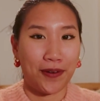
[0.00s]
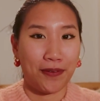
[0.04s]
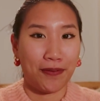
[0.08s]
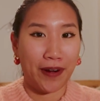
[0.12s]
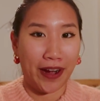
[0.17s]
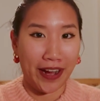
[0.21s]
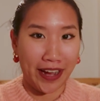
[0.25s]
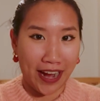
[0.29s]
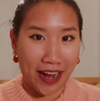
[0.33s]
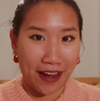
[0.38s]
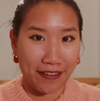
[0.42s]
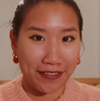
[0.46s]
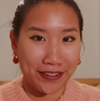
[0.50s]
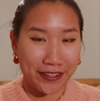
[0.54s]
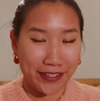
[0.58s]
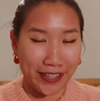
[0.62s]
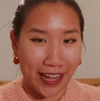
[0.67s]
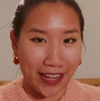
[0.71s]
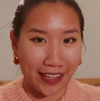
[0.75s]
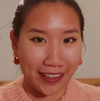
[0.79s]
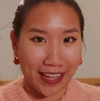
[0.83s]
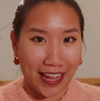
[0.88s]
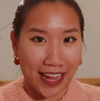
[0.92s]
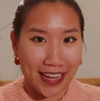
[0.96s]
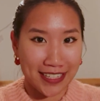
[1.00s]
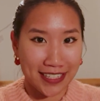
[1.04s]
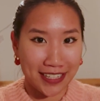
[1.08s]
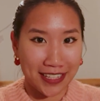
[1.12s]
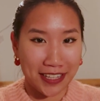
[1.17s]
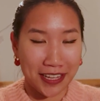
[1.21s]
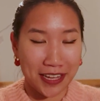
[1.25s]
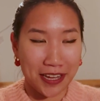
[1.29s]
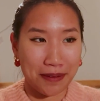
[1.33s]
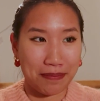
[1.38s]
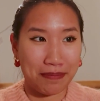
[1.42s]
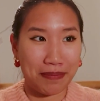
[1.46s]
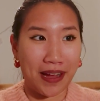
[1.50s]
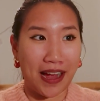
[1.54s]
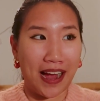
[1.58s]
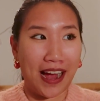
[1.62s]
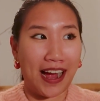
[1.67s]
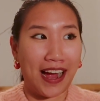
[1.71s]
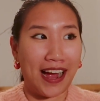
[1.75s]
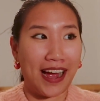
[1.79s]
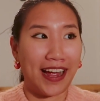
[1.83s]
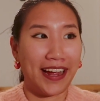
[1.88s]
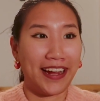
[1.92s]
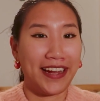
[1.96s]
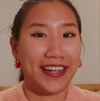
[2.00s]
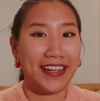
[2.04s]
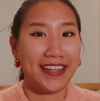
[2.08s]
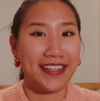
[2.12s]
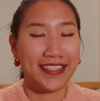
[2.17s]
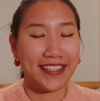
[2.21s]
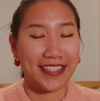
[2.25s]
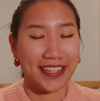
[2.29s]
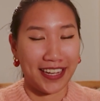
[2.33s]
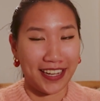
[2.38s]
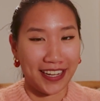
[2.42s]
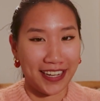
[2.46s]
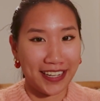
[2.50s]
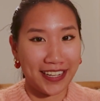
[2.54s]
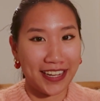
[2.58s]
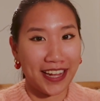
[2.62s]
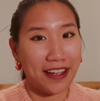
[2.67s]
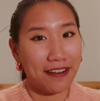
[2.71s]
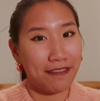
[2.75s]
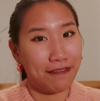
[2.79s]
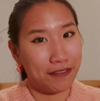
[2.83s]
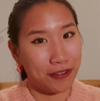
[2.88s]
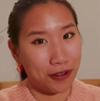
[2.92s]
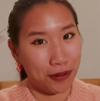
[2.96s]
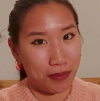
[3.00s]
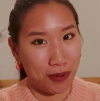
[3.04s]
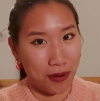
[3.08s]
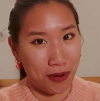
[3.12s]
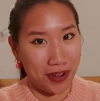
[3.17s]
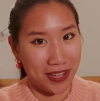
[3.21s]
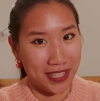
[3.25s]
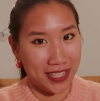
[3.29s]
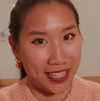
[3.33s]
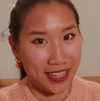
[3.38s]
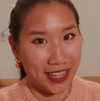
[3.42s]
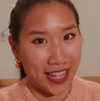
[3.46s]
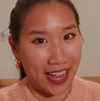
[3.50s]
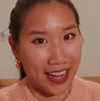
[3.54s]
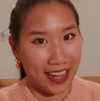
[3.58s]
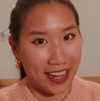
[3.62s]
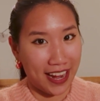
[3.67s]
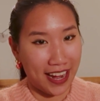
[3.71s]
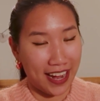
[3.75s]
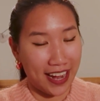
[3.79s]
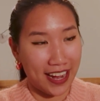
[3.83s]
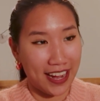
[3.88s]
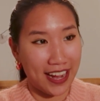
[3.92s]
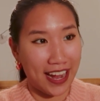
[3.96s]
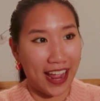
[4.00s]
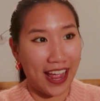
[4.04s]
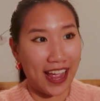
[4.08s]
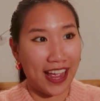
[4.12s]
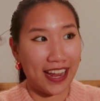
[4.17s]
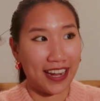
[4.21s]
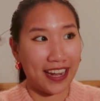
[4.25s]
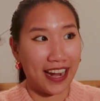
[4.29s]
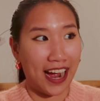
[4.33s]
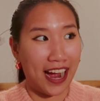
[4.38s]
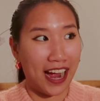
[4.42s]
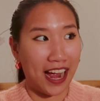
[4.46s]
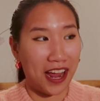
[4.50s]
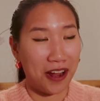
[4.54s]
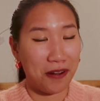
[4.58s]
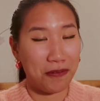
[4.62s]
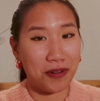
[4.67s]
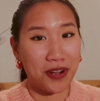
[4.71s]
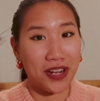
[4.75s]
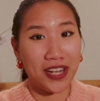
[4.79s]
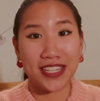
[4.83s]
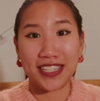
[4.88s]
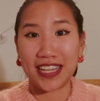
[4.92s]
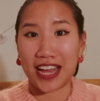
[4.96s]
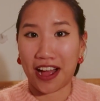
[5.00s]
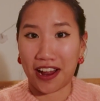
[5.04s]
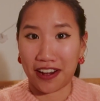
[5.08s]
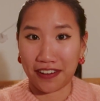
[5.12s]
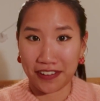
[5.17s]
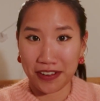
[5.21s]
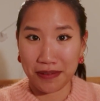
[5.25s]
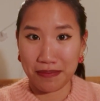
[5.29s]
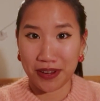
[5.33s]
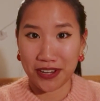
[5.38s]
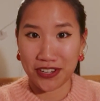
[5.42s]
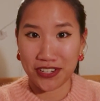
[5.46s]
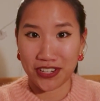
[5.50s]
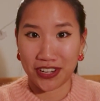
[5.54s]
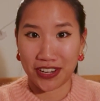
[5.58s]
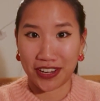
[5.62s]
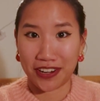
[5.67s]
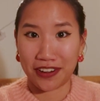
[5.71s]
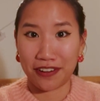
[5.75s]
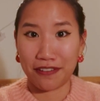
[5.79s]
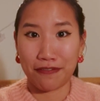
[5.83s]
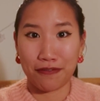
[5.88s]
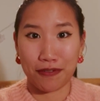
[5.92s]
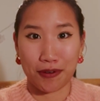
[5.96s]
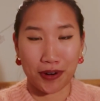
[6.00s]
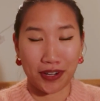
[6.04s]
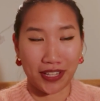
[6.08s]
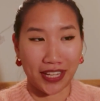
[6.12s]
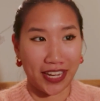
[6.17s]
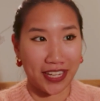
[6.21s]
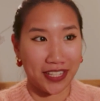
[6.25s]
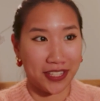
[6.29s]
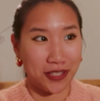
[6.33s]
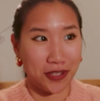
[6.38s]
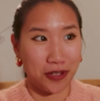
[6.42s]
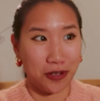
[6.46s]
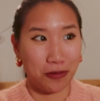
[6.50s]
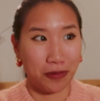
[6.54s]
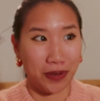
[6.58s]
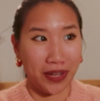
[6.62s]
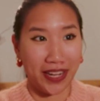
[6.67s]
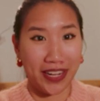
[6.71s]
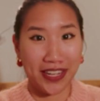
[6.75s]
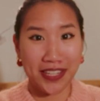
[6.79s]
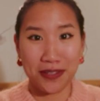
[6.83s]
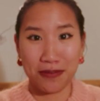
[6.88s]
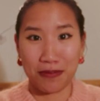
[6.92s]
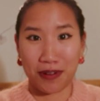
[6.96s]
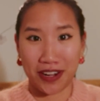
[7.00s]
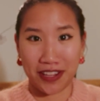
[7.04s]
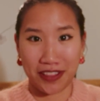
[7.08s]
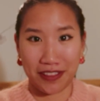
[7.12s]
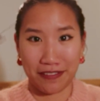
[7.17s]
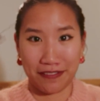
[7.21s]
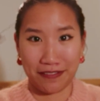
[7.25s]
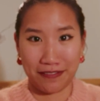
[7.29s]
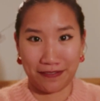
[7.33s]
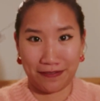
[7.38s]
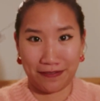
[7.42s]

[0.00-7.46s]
right after that last clip, I did get food poisoning that night and I was out of commission for like two weeks. One of the